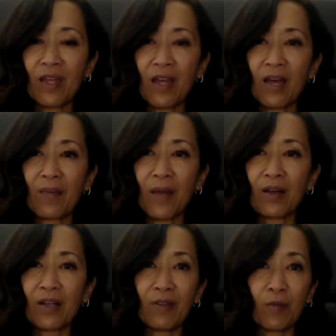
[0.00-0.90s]
I'll
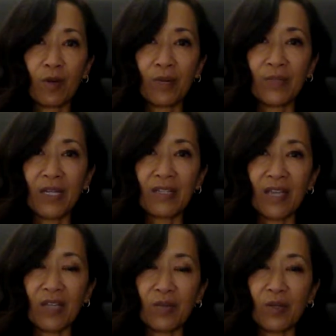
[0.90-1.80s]
give you more updates
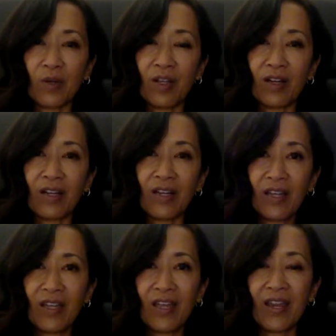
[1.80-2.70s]
as we go along.
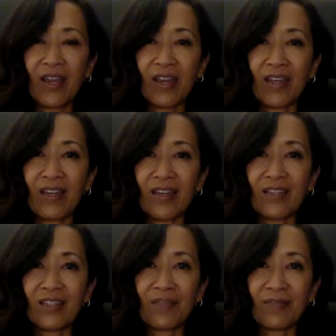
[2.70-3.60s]

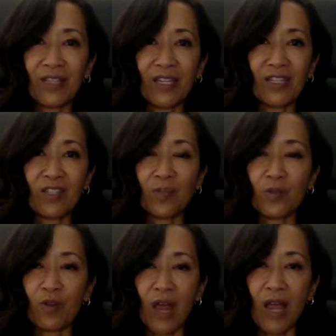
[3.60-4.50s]
And definitely
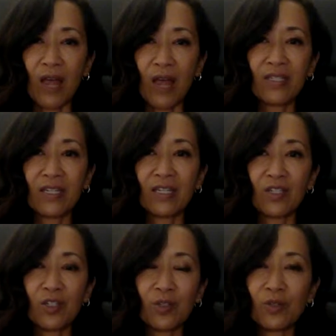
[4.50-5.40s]
subscribe, stay
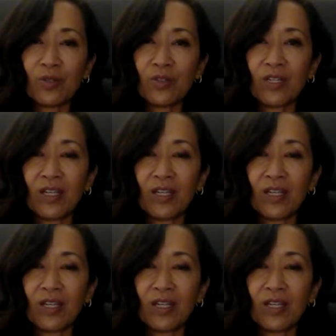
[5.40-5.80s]
tuned,